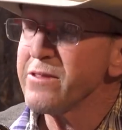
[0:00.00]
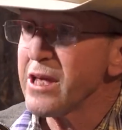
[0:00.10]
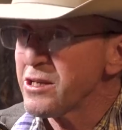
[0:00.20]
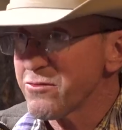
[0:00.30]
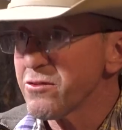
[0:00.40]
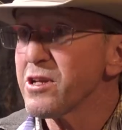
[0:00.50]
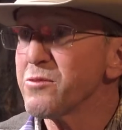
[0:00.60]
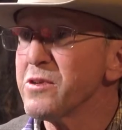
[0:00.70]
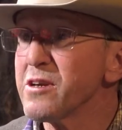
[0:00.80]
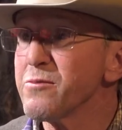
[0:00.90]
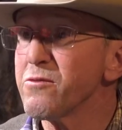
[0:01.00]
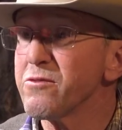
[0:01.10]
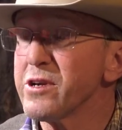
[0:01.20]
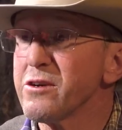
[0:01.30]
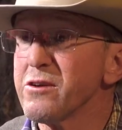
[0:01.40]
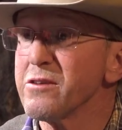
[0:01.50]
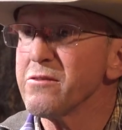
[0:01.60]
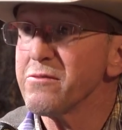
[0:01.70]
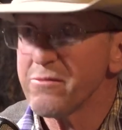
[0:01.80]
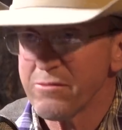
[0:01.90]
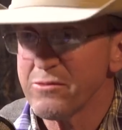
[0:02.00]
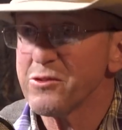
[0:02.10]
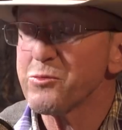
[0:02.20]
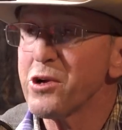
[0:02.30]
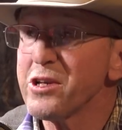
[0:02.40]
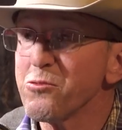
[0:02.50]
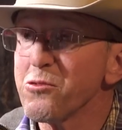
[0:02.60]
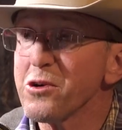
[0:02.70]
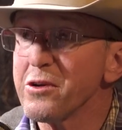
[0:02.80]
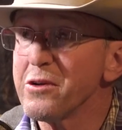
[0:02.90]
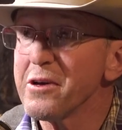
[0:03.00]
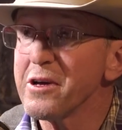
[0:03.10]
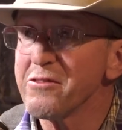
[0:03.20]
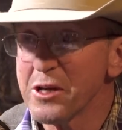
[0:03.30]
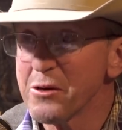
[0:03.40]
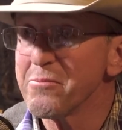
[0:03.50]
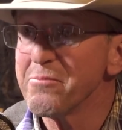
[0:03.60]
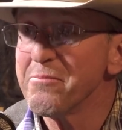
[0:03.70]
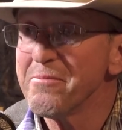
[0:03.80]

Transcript: thanks for letting me come over here and spread the word of him.